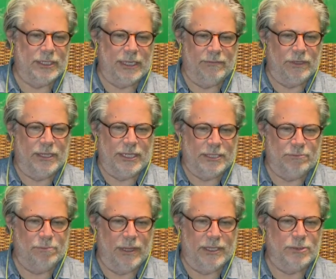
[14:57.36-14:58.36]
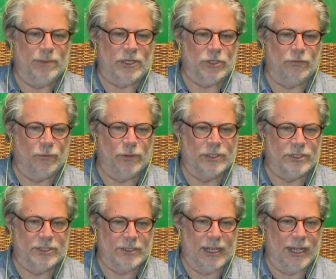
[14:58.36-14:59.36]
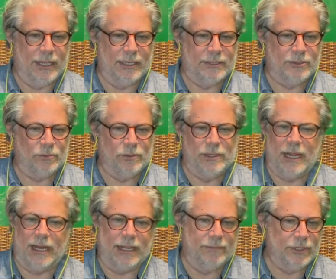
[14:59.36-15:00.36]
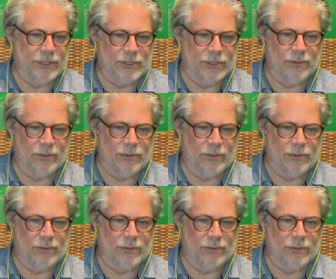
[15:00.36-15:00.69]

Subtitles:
even these big special forces guys were not able to do